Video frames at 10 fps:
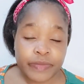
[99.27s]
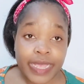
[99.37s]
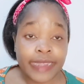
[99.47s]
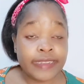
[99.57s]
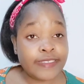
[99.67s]

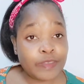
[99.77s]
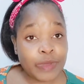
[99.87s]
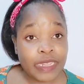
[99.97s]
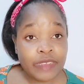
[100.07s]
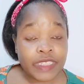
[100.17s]
And it is
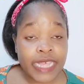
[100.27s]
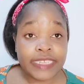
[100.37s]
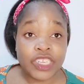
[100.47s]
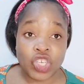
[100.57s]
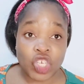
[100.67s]
believed that
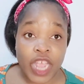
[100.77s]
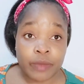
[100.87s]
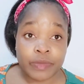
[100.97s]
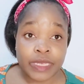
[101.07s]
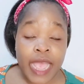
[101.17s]
he
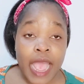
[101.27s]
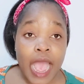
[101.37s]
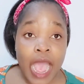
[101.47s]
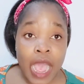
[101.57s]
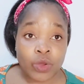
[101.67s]
jumped
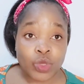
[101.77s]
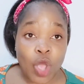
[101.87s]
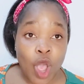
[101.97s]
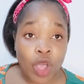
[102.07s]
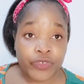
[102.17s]

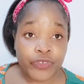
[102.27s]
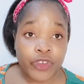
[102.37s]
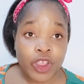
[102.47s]
off